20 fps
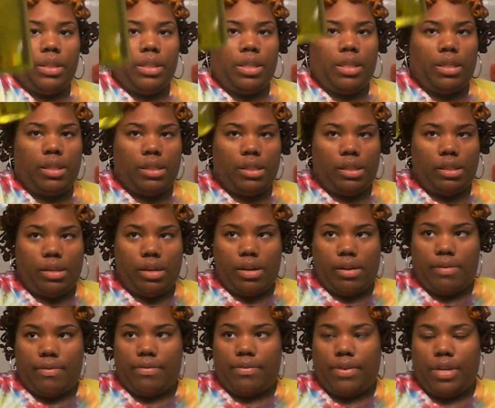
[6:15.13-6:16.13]
This
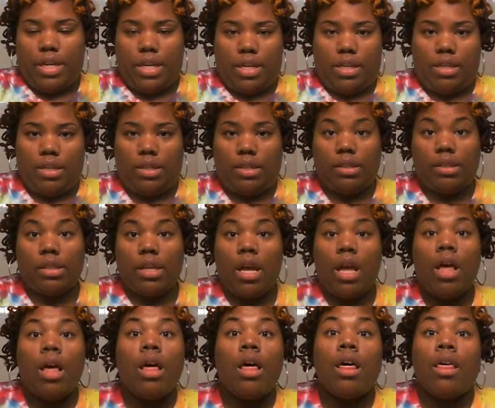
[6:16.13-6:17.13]
stuff is
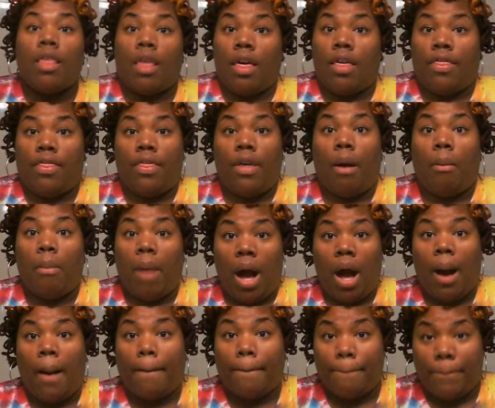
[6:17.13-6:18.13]
the
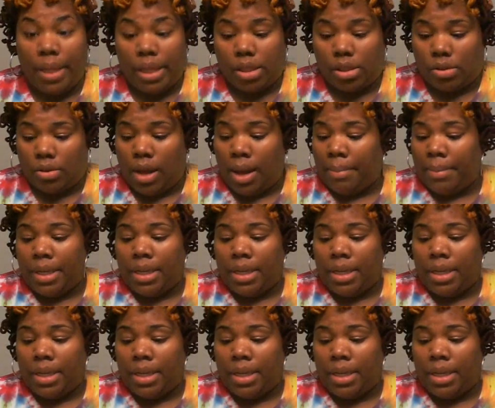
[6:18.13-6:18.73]
bomb bizzle.